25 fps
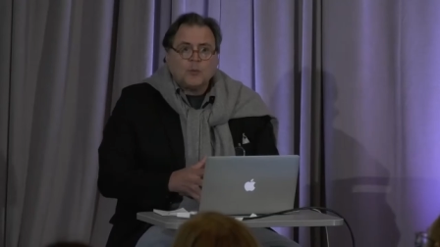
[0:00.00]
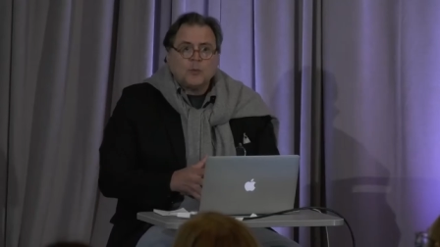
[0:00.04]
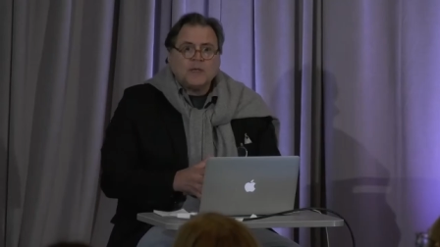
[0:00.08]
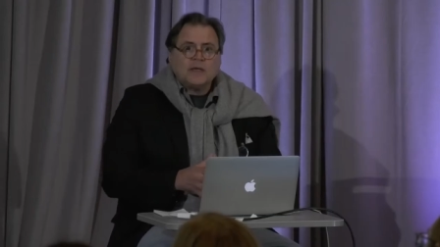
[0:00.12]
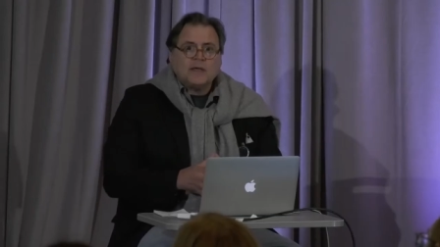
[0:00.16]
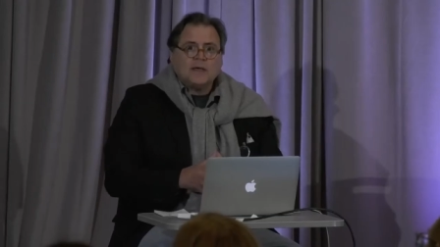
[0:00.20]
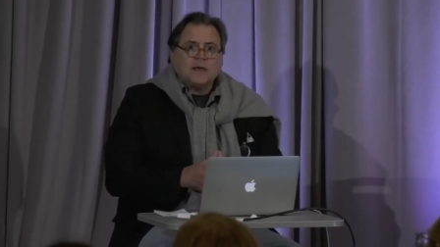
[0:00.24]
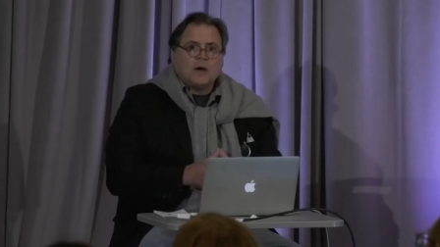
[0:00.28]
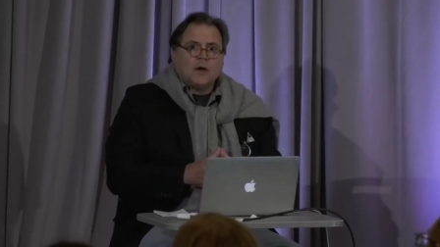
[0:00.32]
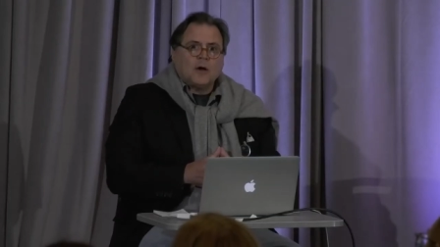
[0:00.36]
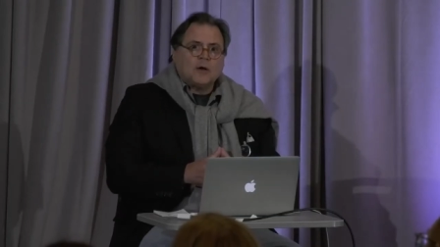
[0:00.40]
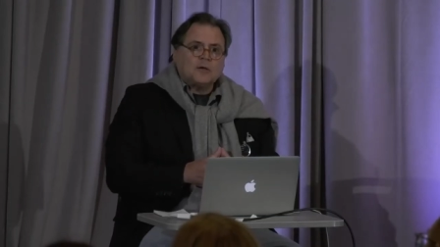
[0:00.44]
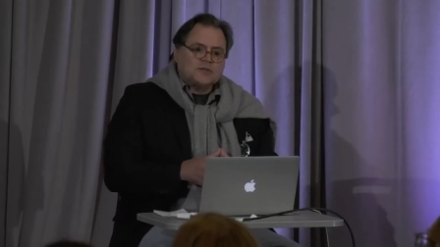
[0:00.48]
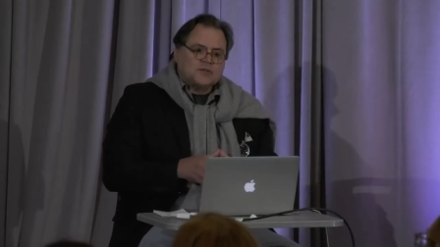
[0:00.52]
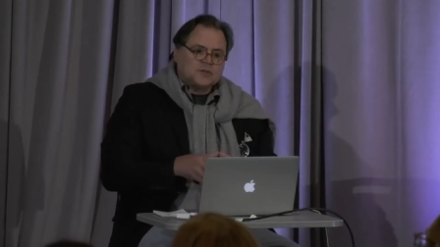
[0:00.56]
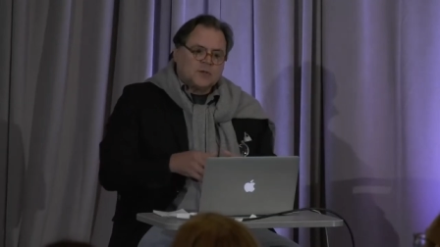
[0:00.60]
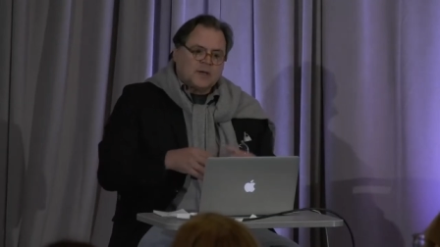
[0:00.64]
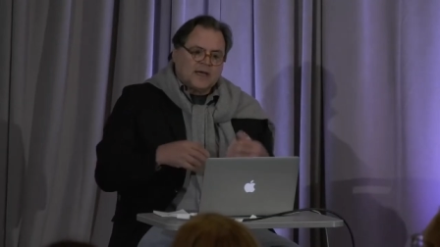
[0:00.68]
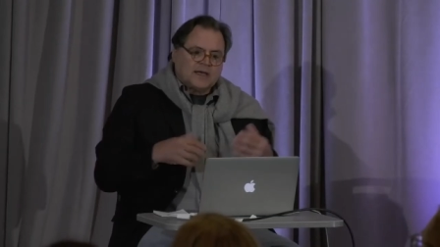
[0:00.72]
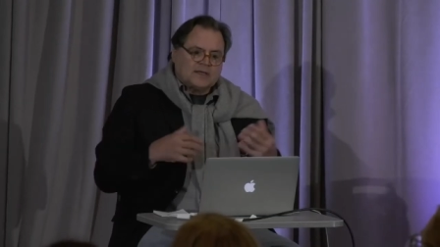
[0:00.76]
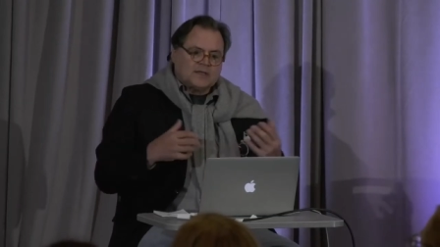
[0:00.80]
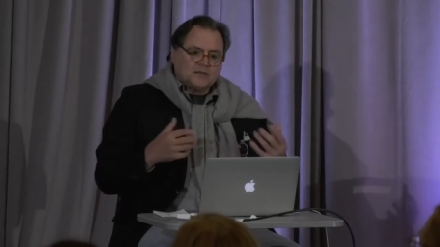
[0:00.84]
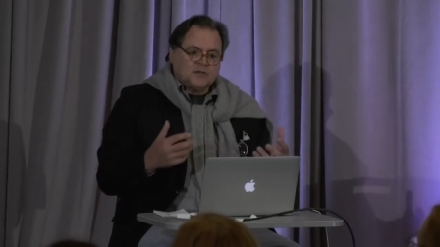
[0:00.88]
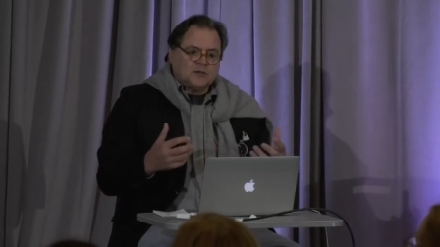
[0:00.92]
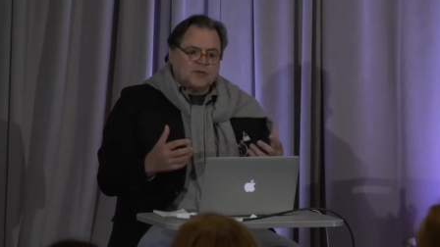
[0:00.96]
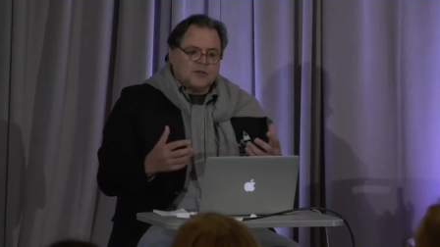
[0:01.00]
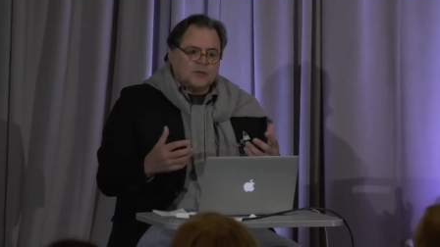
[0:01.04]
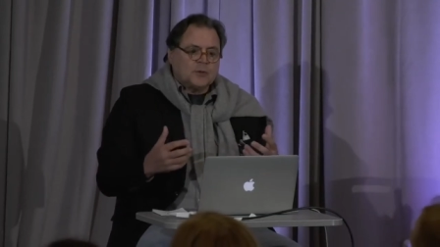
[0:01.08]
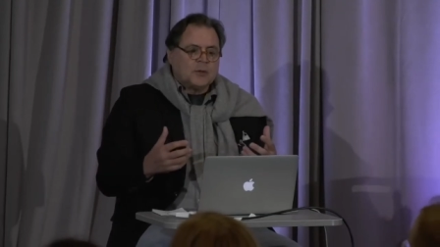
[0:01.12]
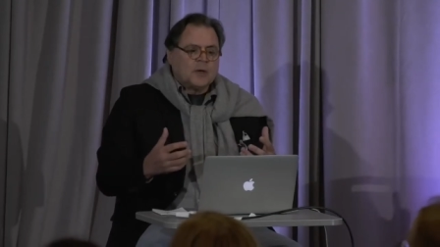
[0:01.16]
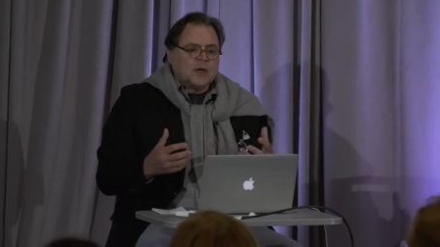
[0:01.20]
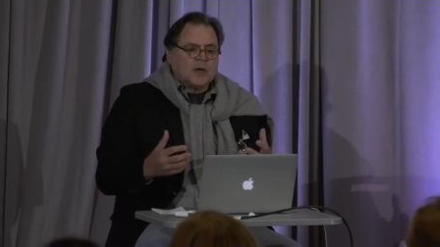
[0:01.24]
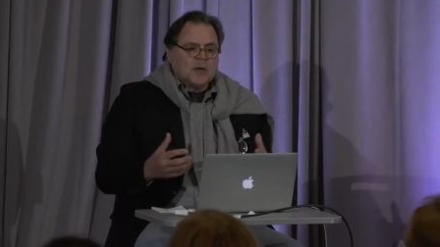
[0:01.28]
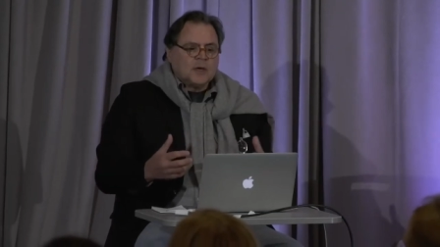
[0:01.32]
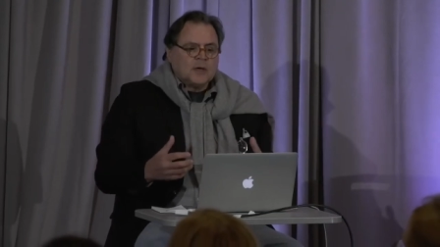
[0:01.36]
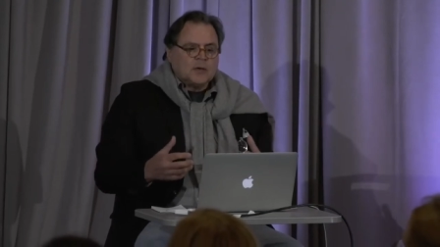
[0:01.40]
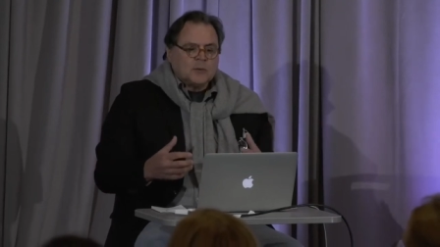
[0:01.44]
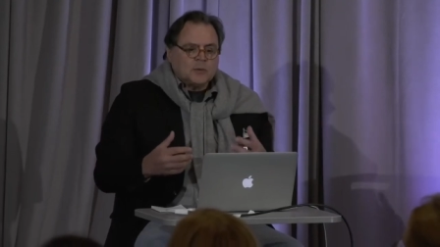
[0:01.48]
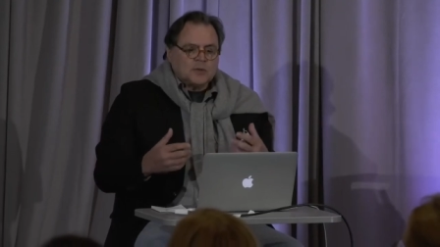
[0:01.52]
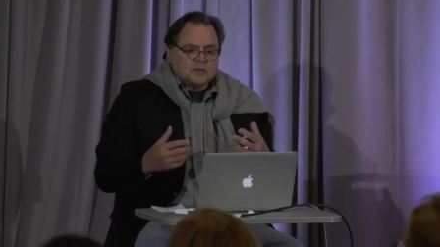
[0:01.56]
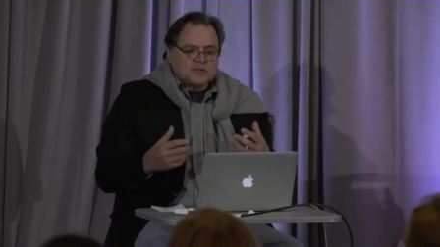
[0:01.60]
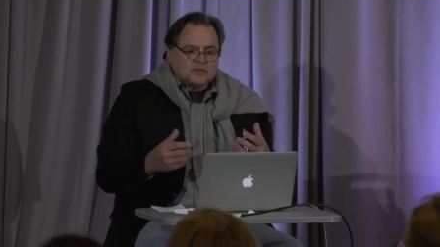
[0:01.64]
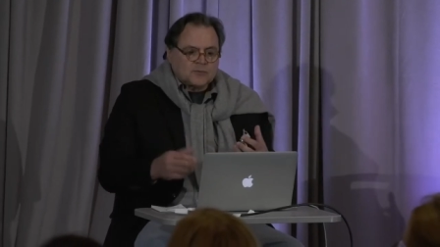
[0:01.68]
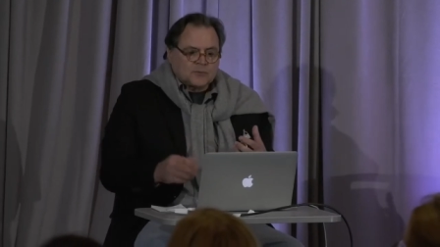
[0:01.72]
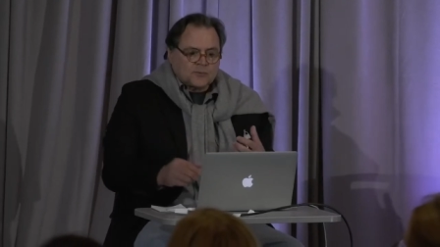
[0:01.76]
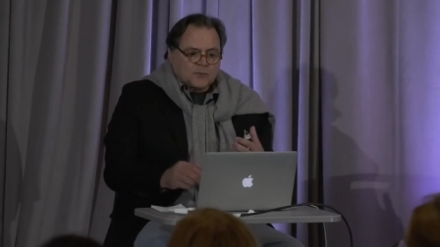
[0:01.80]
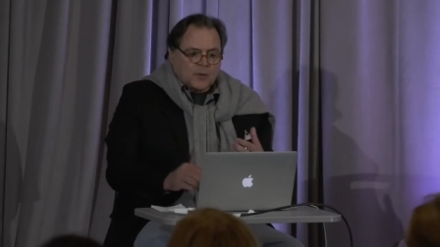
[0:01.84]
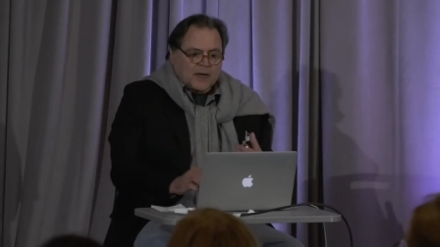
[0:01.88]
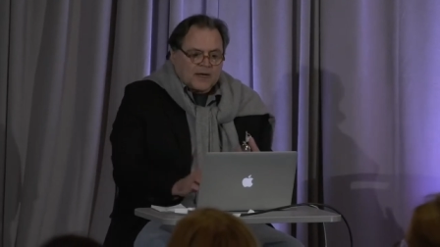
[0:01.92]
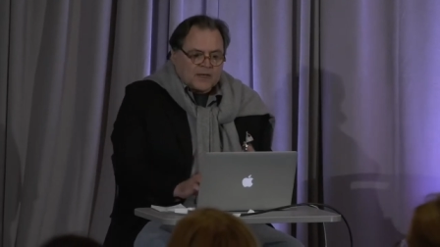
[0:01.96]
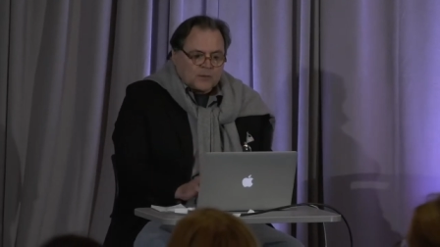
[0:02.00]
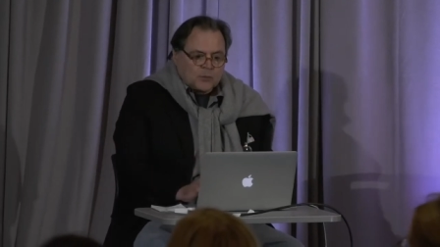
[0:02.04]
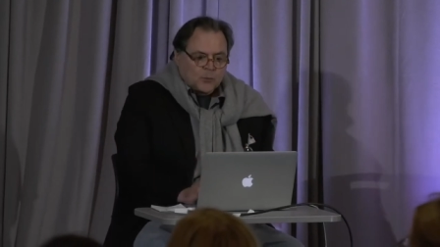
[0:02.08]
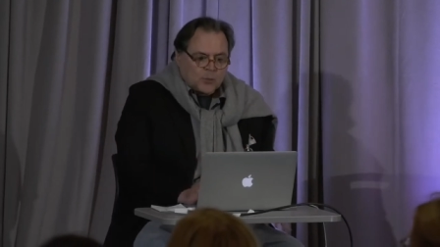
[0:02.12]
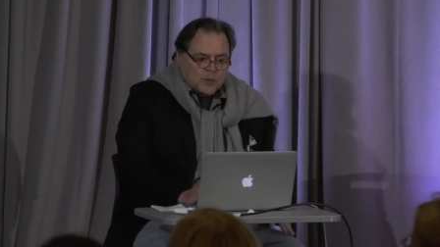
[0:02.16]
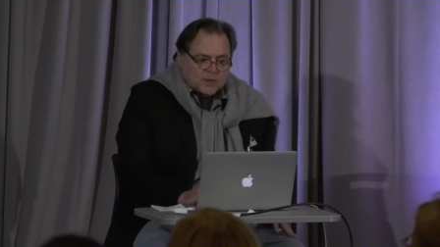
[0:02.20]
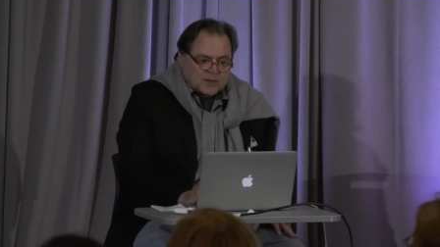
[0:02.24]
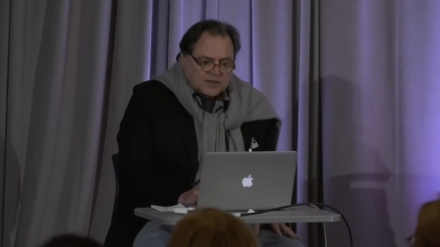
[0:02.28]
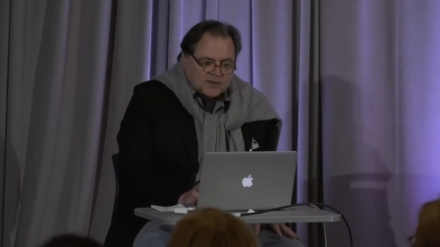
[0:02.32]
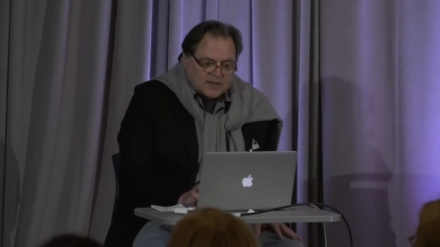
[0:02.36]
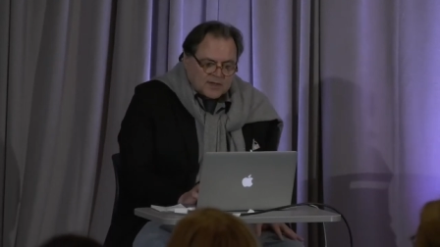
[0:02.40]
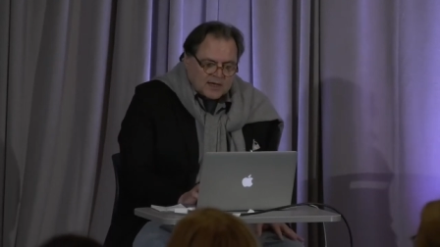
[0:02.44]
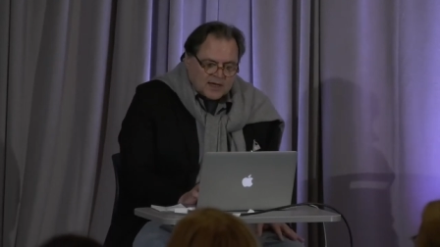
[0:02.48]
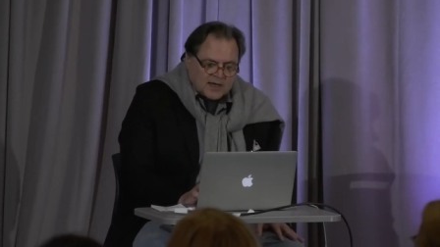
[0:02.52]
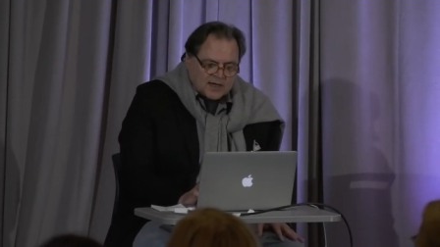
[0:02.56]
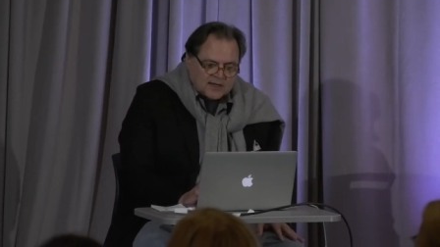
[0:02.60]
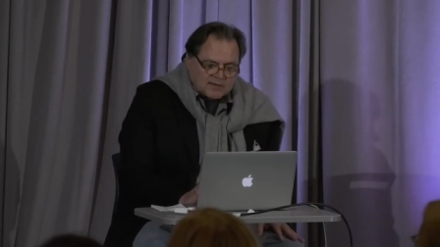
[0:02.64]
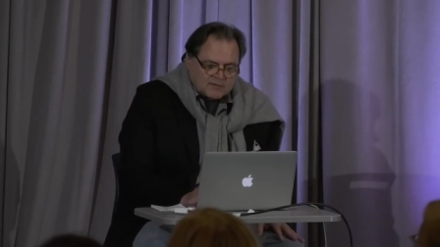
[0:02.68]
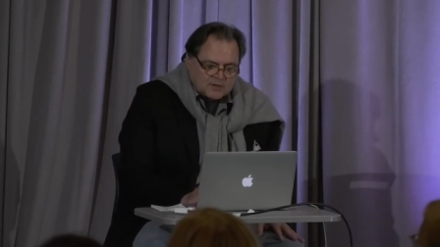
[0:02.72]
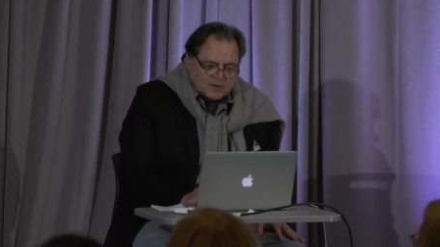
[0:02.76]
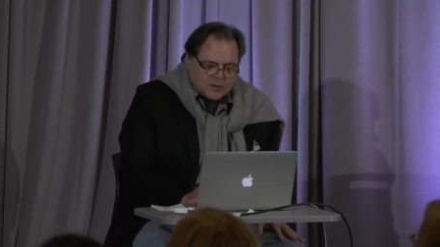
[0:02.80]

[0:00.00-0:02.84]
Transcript: we also had to do was write one of the kind of